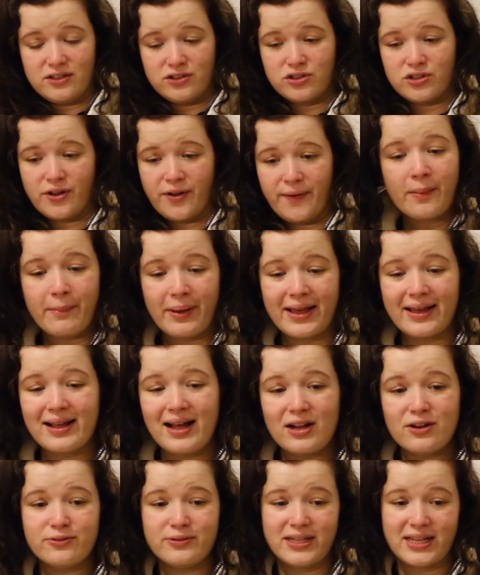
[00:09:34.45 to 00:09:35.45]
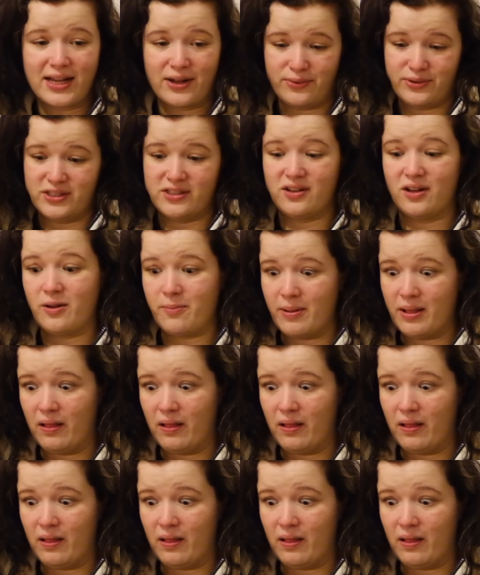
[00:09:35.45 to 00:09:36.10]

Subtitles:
so my calorie count is going to be